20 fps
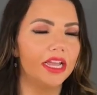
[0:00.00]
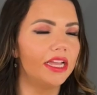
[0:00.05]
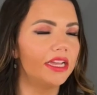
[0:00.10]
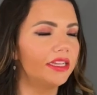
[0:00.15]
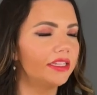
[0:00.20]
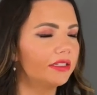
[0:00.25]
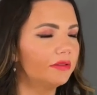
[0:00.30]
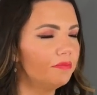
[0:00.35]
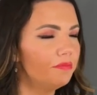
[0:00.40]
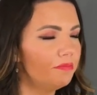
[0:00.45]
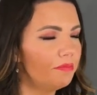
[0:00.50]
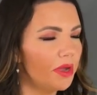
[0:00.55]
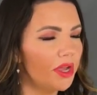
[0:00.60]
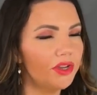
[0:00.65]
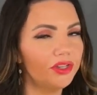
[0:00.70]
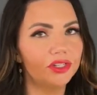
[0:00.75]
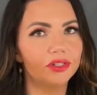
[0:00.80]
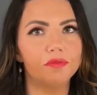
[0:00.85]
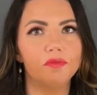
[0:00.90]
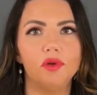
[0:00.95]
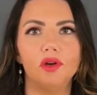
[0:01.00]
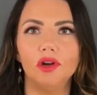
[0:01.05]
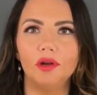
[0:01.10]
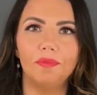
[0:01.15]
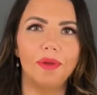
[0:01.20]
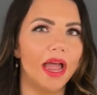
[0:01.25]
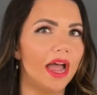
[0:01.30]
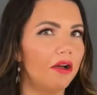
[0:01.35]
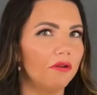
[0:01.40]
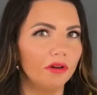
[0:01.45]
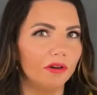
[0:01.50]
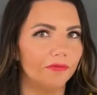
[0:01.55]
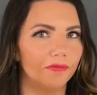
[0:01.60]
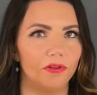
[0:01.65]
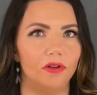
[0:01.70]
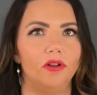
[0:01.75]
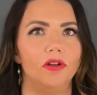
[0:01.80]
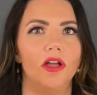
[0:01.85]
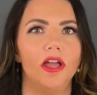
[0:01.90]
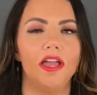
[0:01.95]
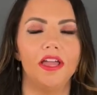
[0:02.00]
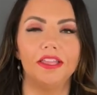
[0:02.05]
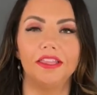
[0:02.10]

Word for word: is much more powerful